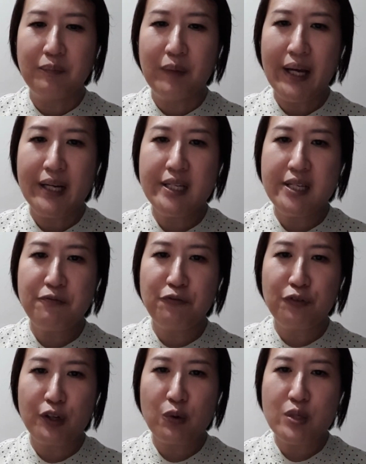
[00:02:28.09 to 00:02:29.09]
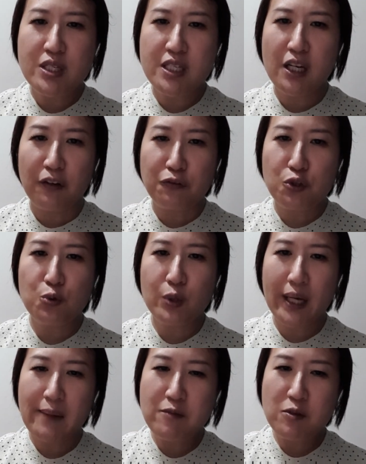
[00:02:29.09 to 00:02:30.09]
Any frequency of 2
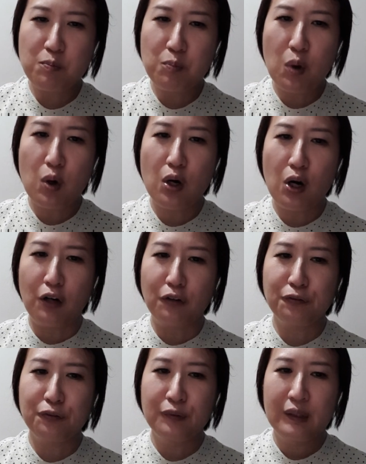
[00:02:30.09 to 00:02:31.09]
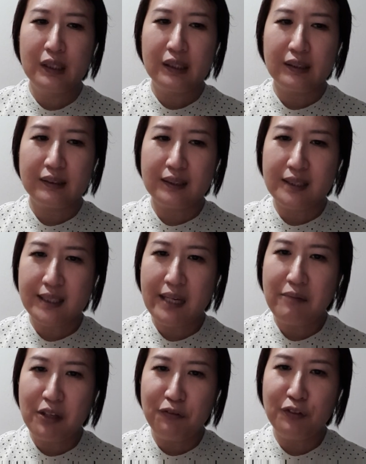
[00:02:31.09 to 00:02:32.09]
times more of the
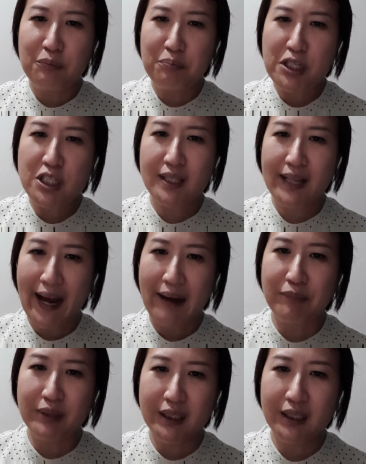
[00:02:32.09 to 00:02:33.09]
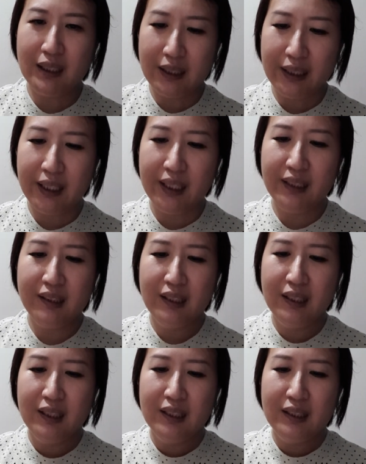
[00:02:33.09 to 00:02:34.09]
same information happening again,
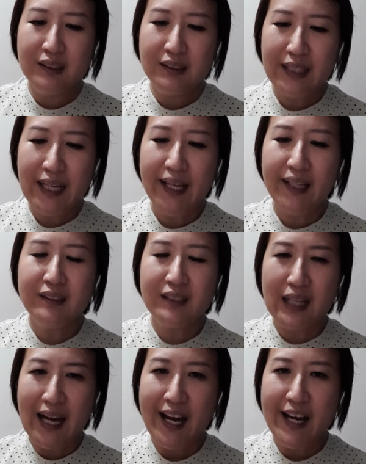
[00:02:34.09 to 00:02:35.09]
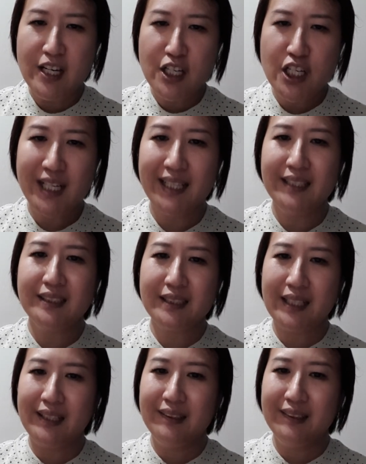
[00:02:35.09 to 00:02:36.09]
then the higher chance
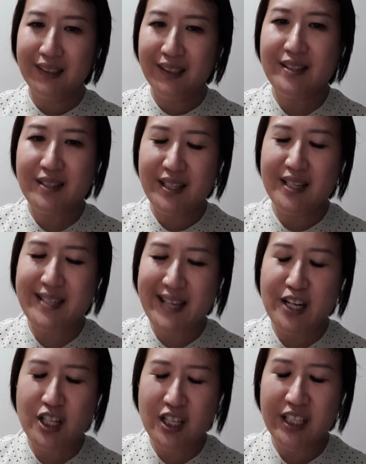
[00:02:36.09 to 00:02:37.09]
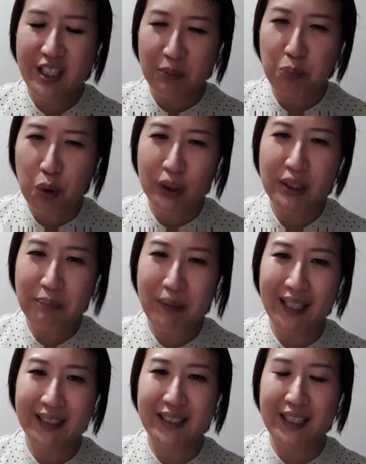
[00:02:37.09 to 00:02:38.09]
that this is actually the body
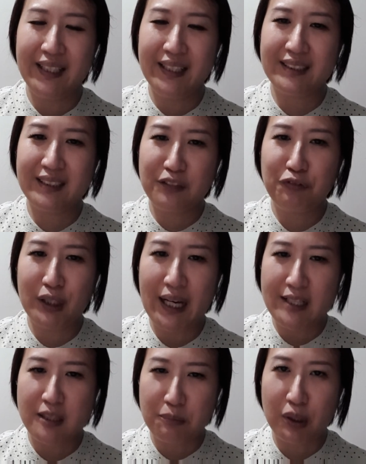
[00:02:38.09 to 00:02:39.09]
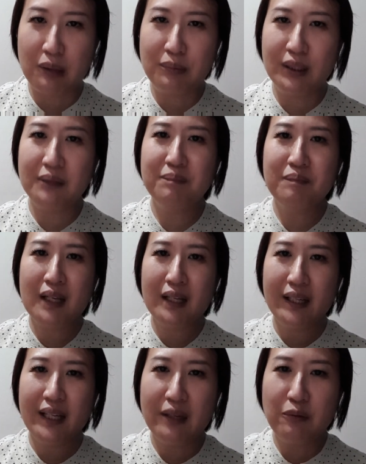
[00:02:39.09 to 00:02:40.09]
parts that is giving us a problem,
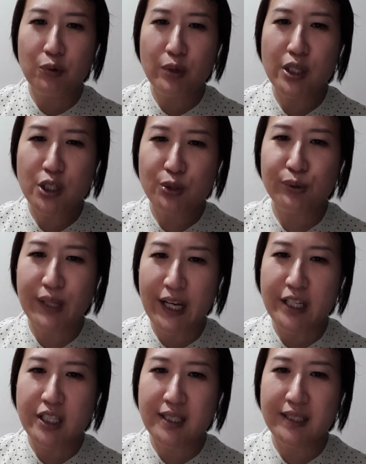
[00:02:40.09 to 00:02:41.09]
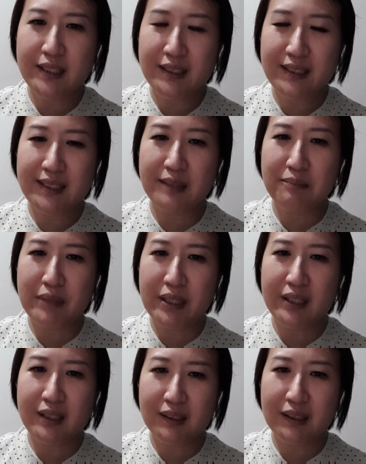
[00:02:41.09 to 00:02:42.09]
and we should actually seek
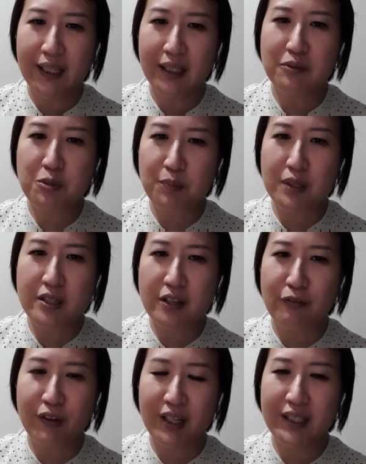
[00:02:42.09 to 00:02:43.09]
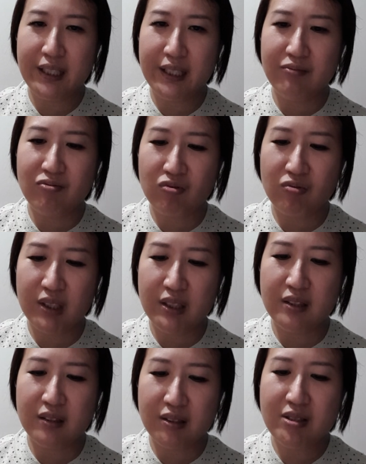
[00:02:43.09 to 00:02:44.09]
medical help specifically
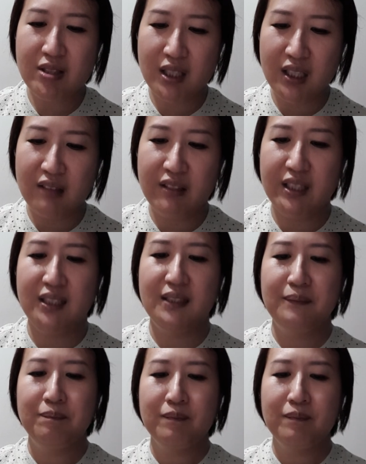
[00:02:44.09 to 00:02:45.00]
in this area.